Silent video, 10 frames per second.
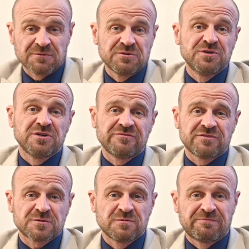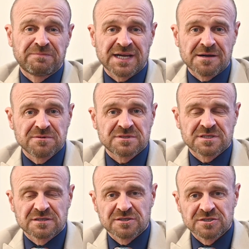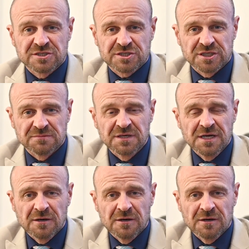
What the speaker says: None of us would be able to consume.